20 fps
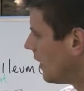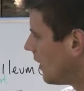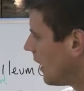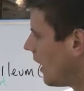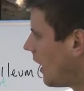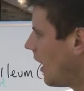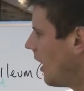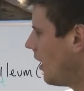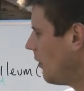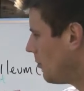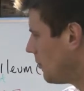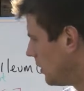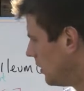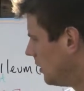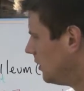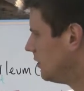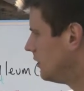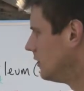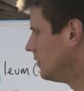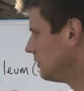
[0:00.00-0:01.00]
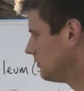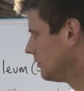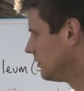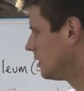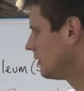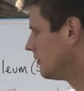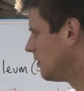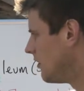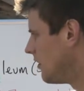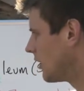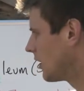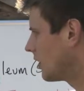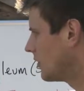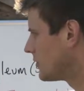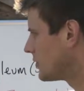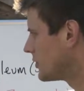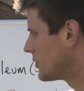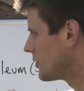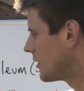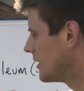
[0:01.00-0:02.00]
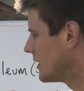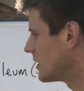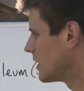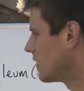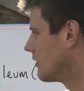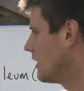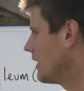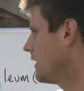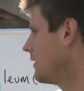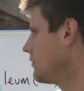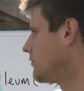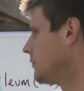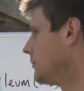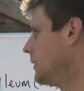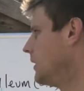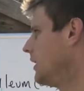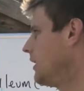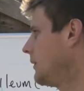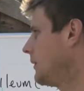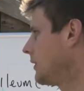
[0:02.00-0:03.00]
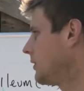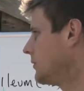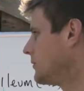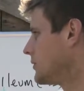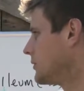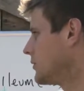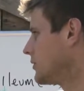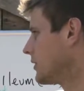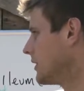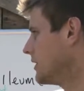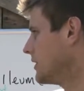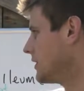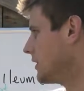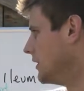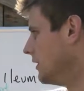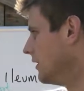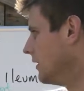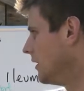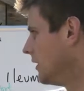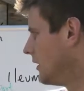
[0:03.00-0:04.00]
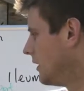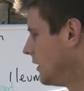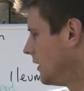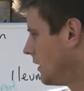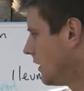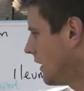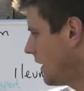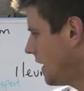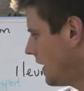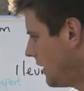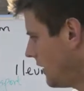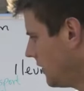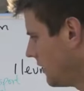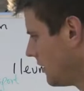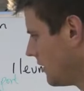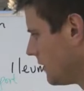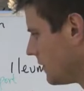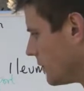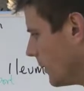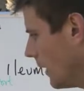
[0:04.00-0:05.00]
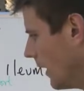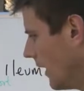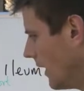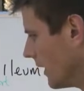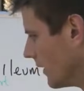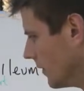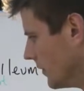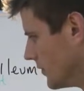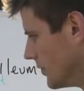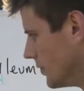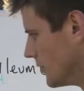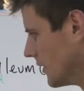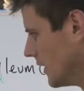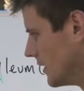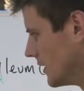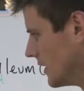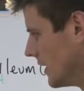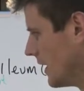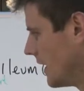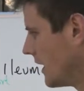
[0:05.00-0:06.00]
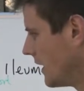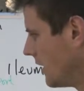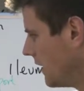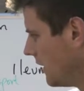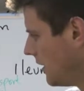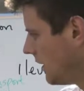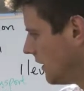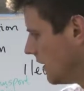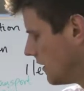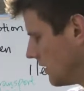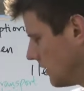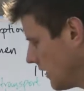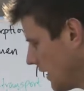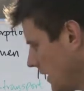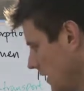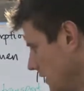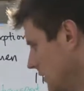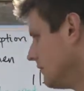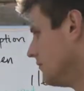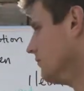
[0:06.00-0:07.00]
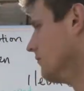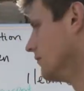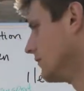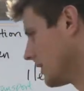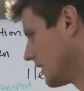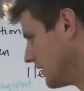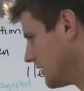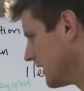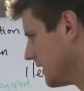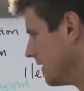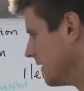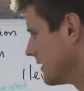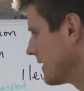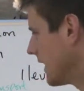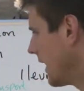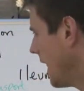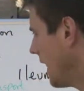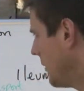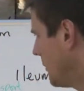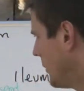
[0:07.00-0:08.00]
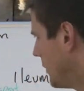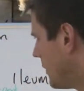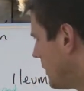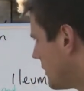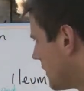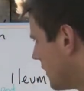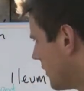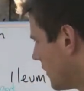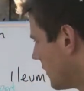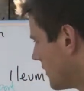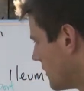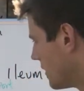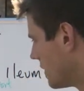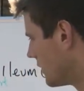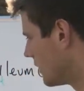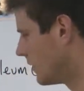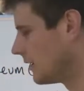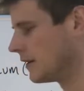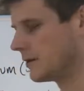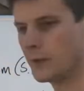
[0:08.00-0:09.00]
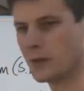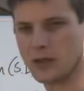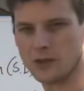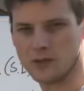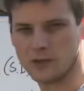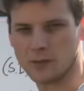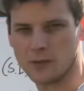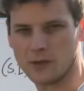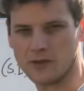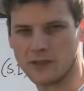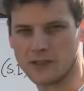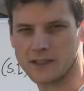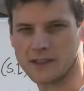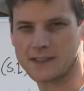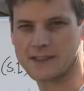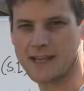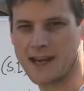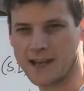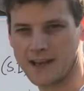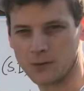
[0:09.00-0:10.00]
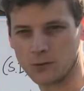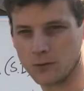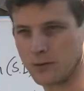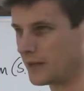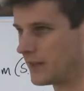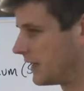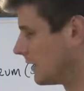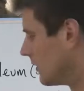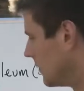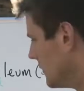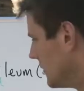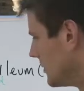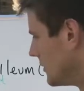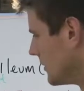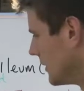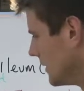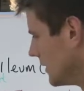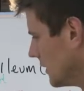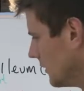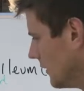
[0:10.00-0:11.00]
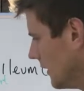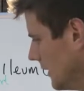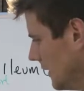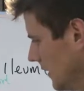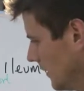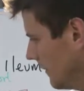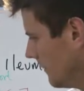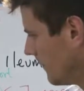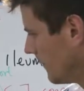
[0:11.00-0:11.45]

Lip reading: up the concentration gradient from a lower concentration here to a higher concentration here. That continues to happen as long as the sodium ions are moving down their concentration gradient.